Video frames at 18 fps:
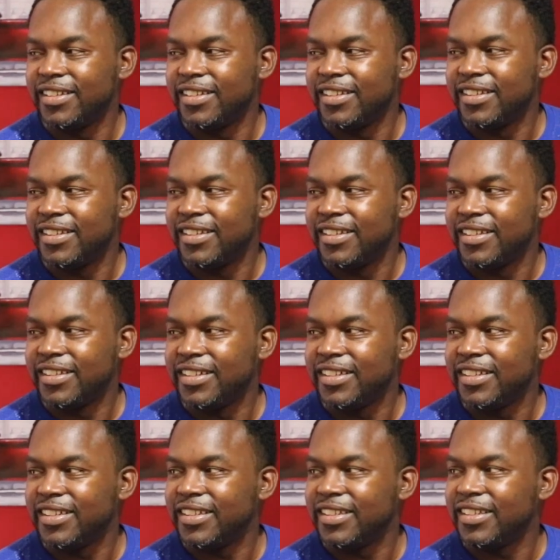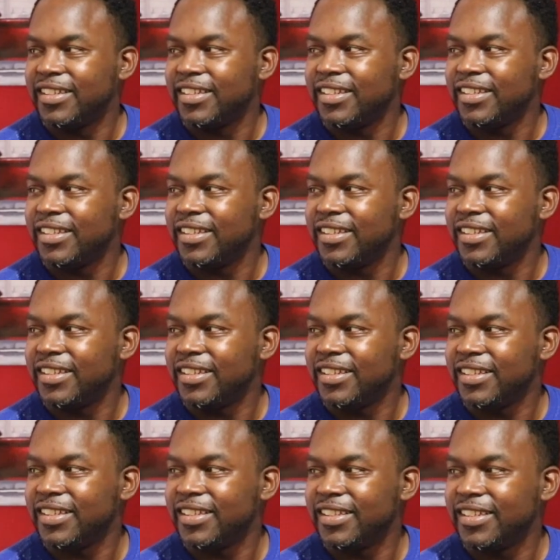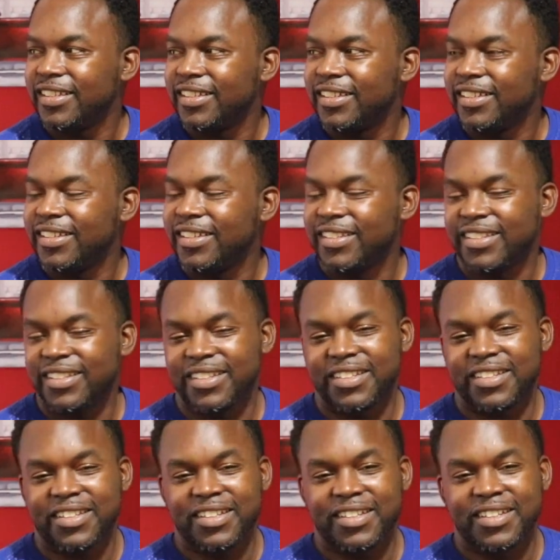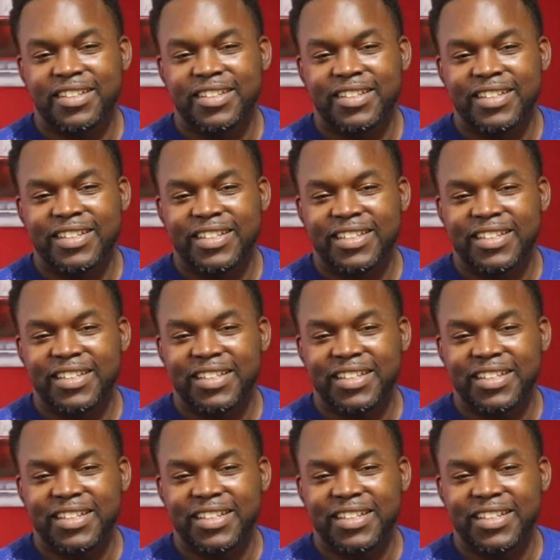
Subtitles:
[no speech]